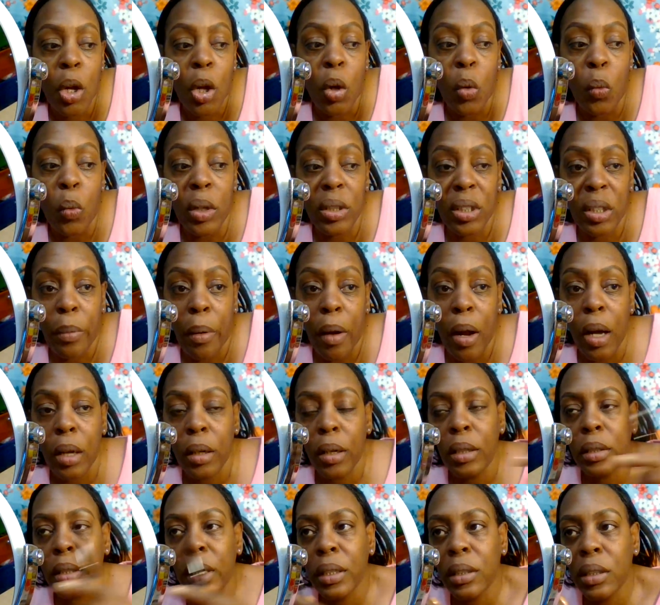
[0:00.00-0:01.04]
with the
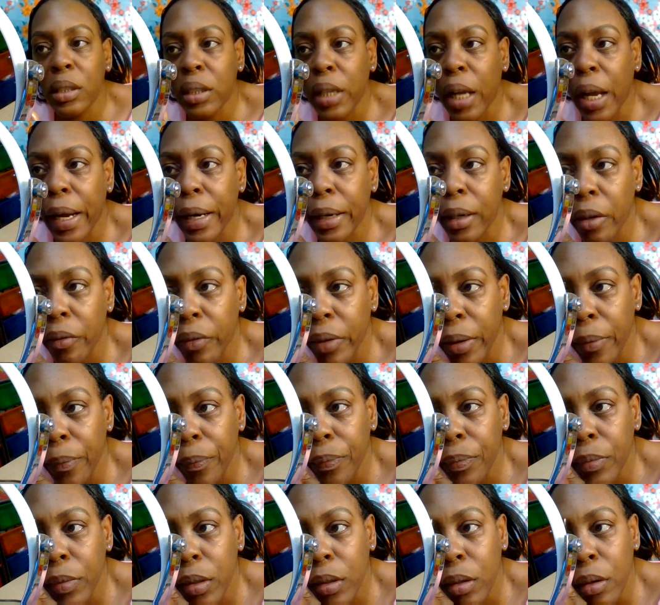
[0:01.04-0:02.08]
product inside of it
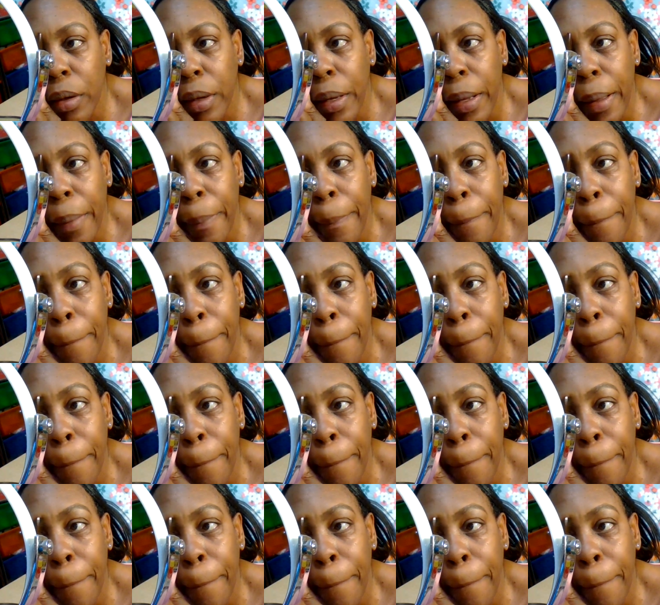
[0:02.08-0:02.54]
so yeah